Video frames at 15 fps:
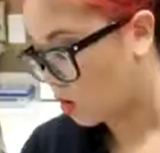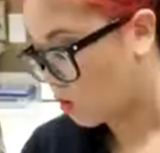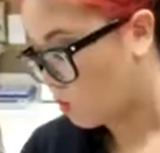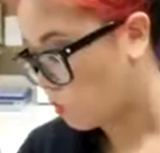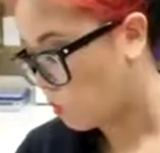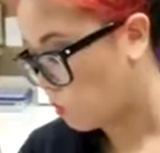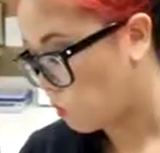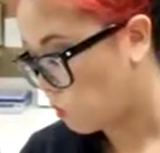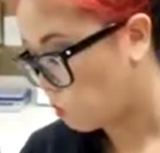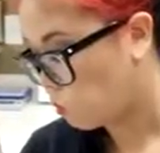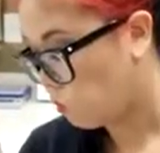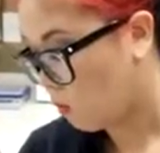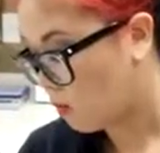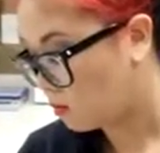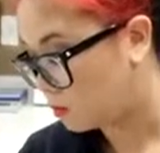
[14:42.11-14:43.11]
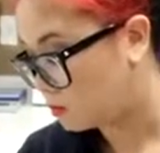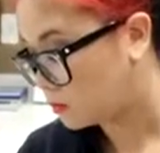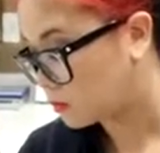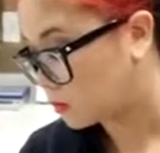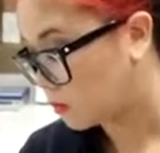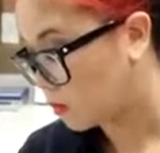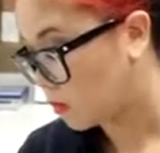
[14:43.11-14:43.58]
But
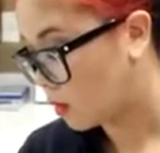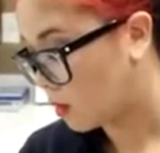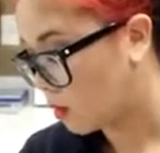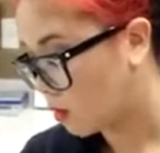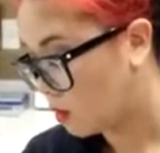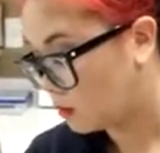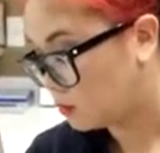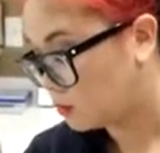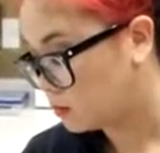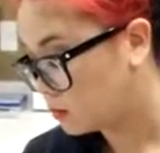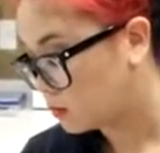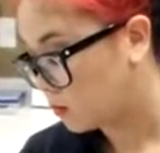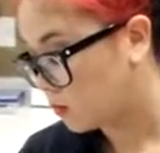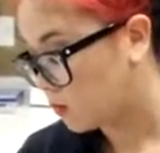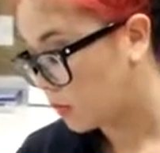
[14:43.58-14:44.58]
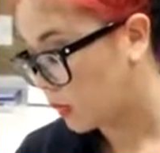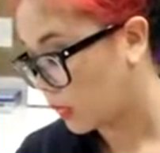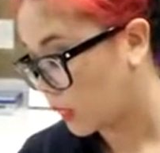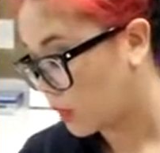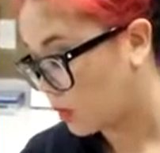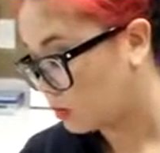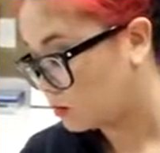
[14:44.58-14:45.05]
it's pretty time consuming to make.
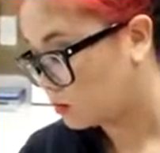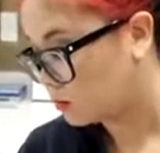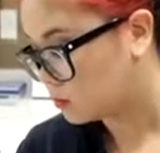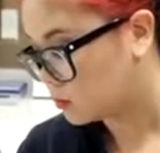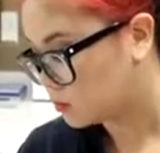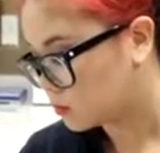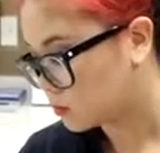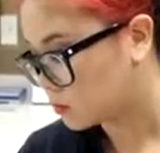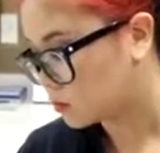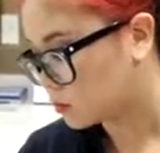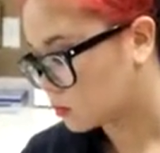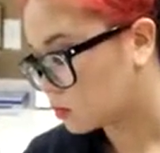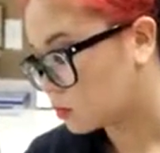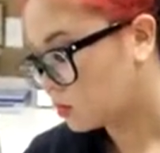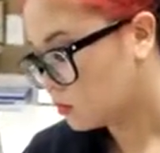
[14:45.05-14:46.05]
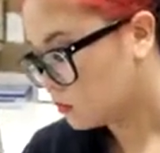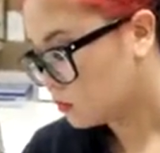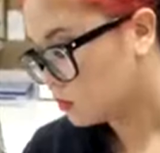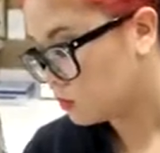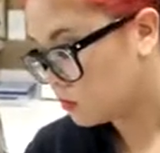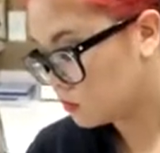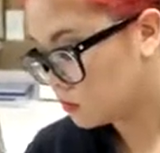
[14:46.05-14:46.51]
If you're going to make this on Thanksgiving,
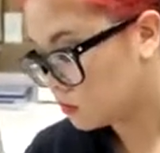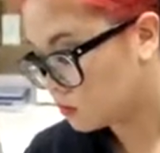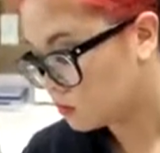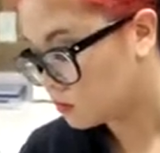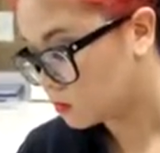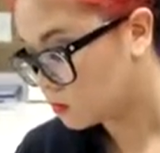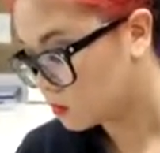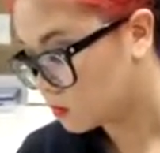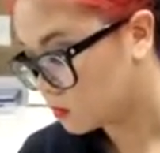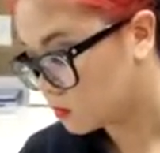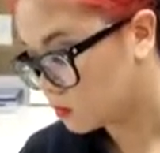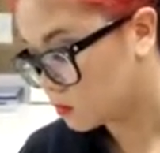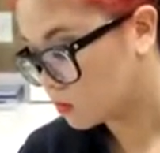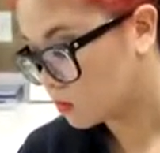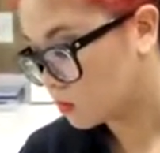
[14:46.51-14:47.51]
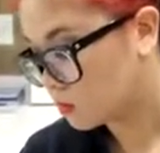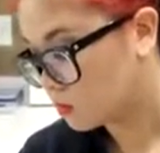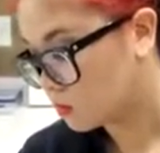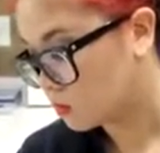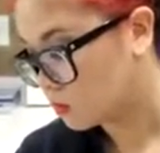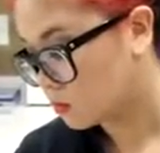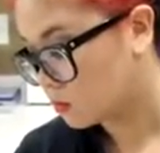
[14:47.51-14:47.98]
you better have some
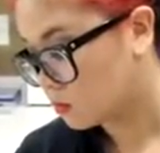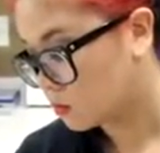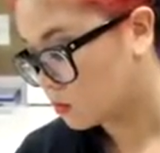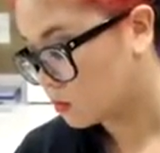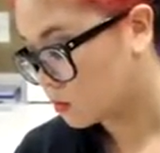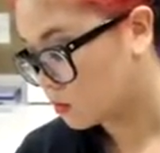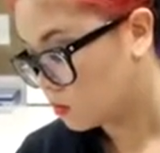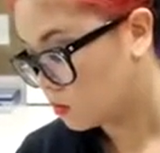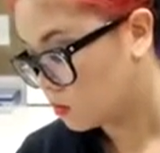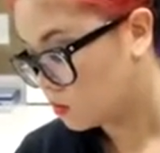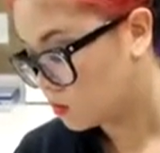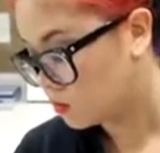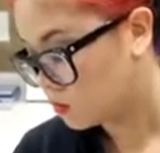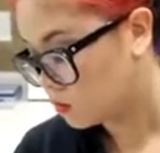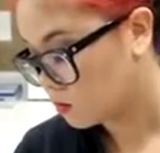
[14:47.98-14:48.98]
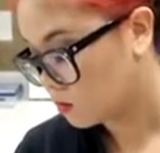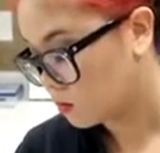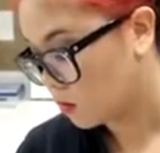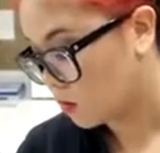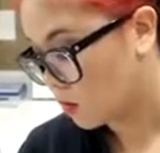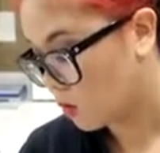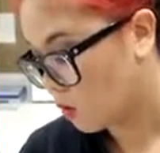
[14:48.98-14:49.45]
helping hands
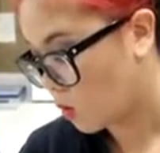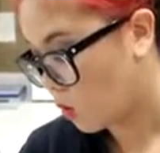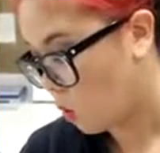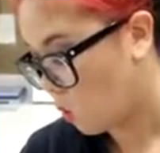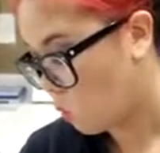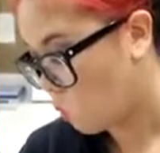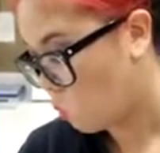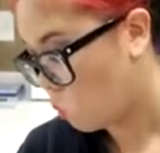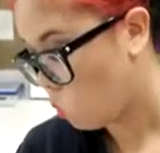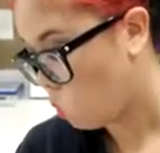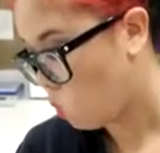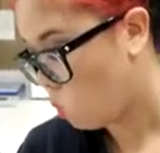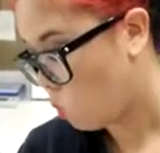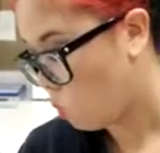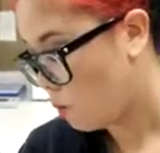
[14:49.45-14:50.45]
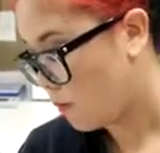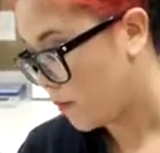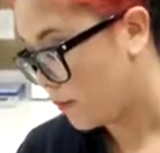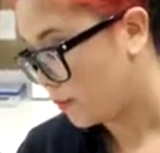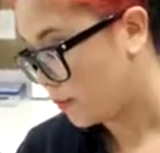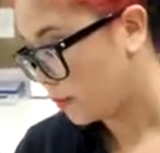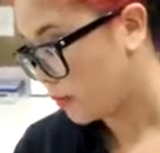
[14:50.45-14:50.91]
because yeah,
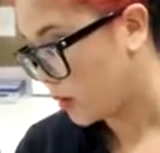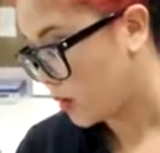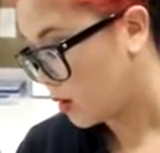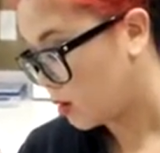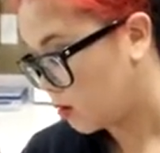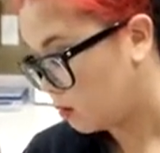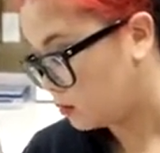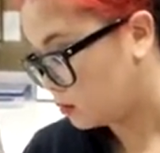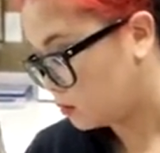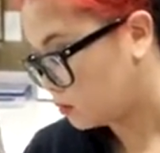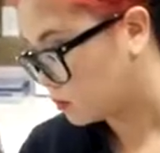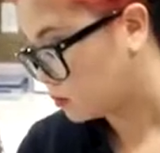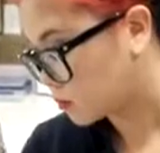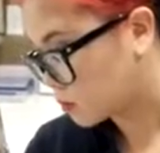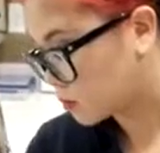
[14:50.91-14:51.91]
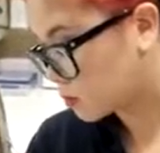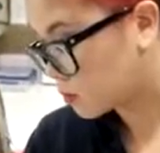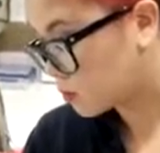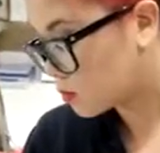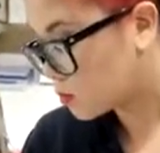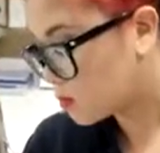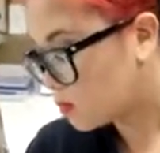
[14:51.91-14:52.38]
obviously it takes a while.
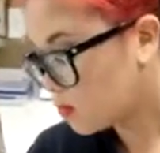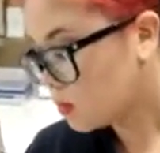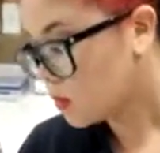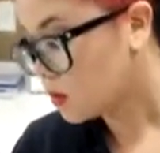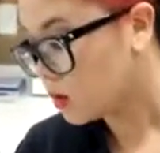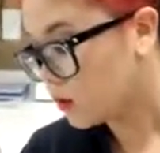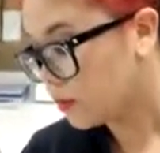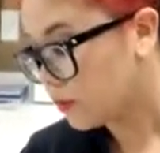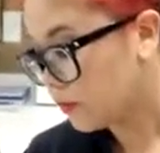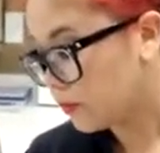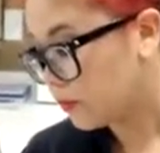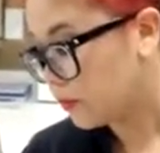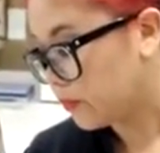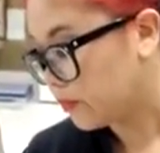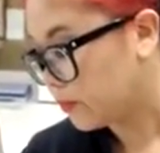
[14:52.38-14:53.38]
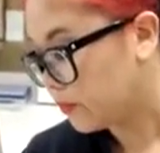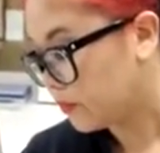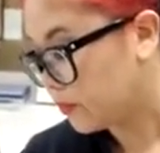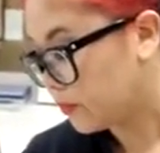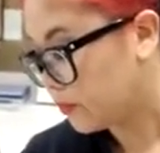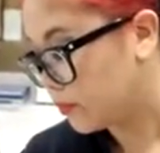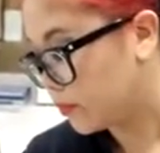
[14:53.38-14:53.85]
So
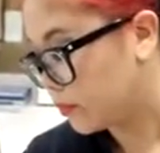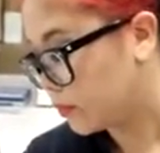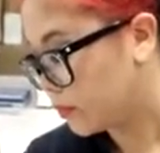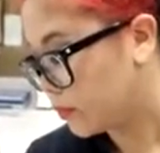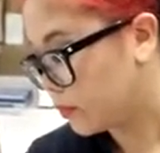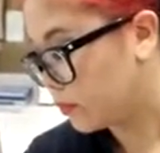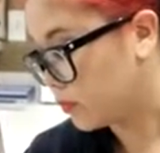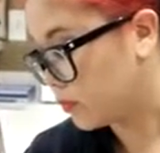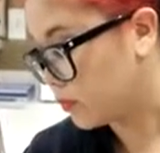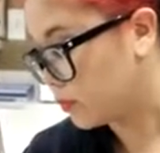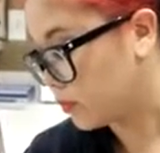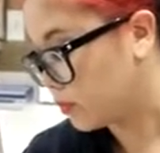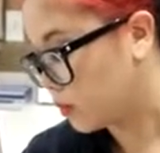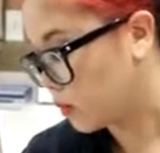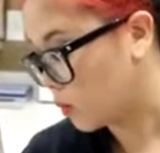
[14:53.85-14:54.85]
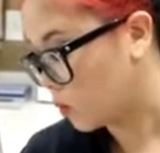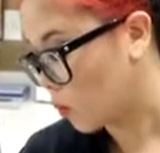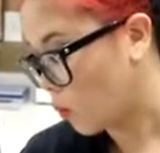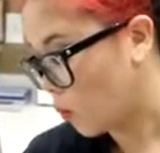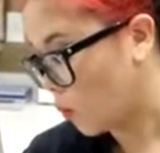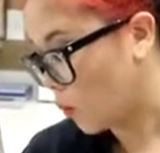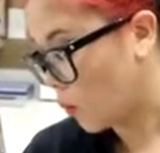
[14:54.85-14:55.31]
all around though, I thought it was pretty
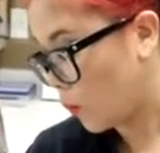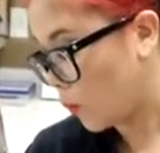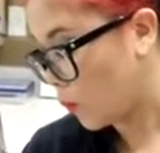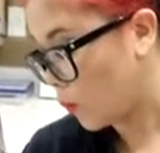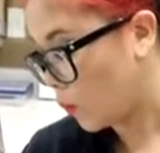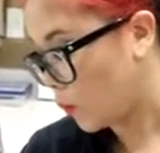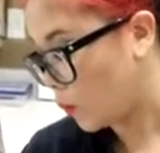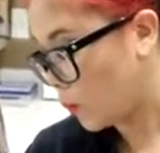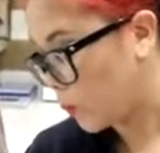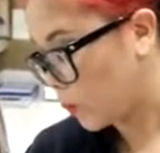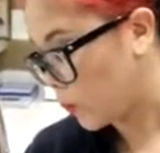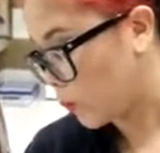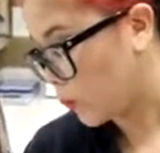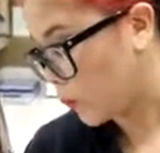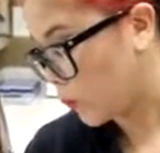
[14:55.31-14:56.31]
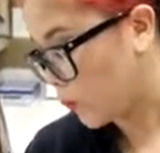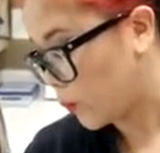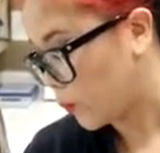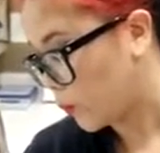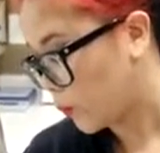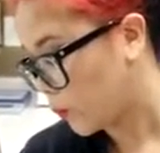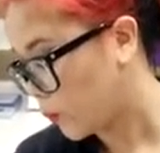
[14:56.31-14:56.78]
good. What are you going to rate it?
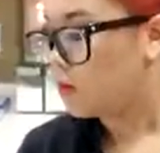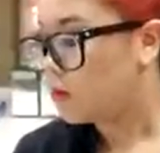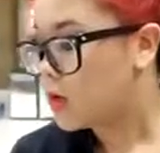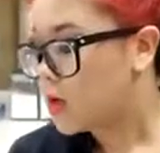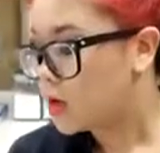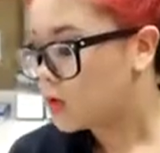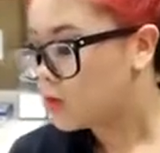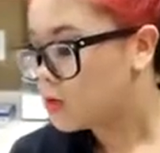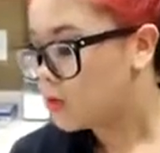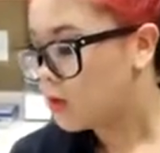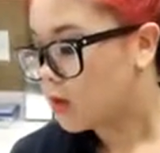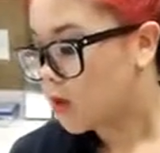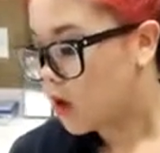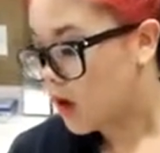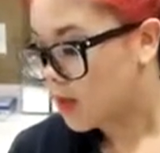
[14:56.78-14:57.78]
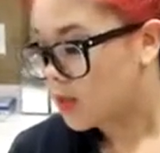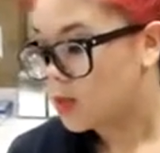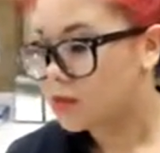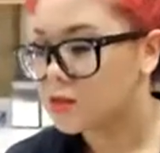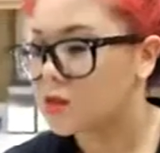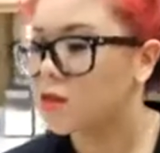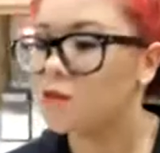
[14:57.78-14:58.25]
Because of the
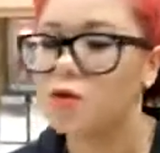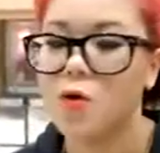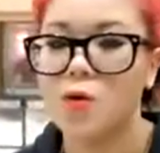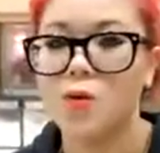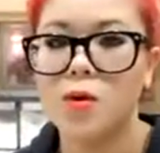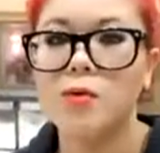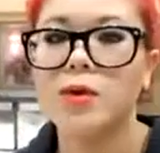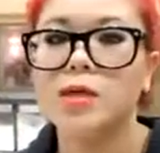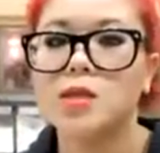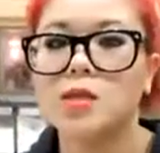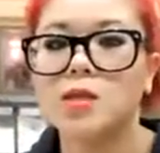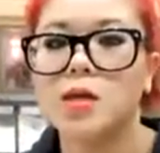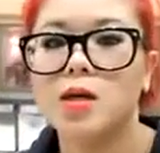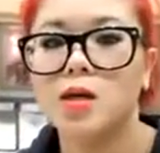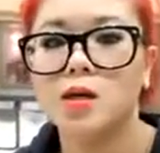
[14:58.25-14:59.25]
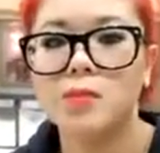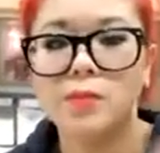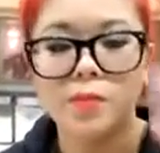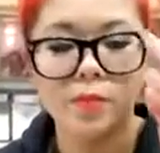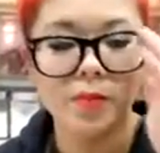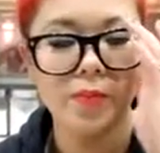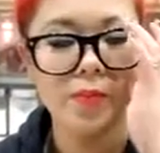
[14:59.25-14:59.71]
onions, I don't know what we did there,
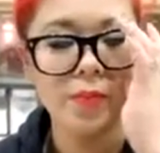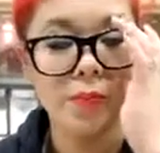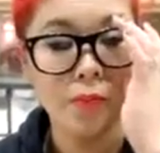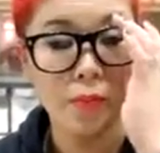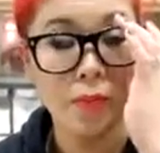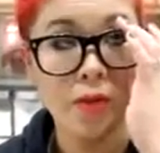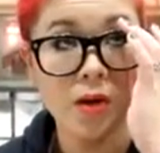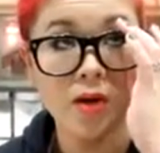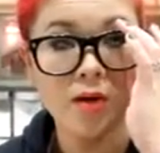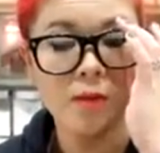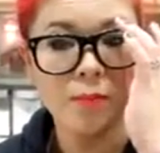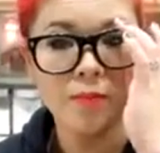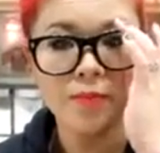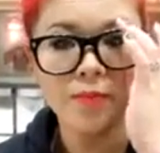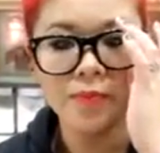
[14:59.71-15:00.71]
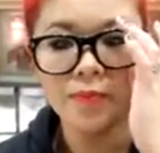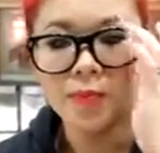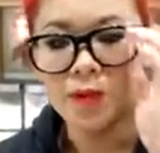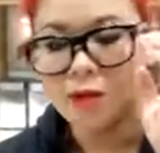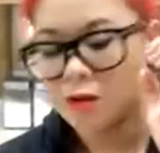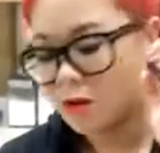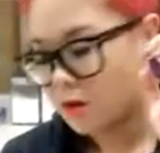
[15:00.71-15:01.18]
but
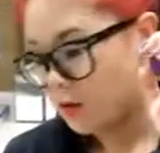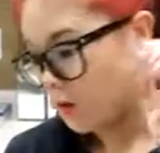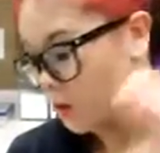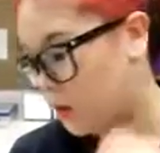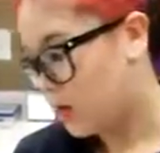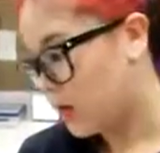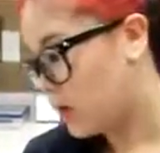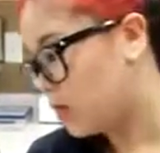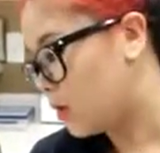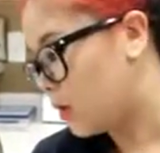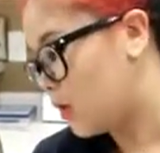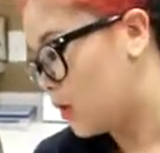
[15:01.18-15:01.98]
if we got the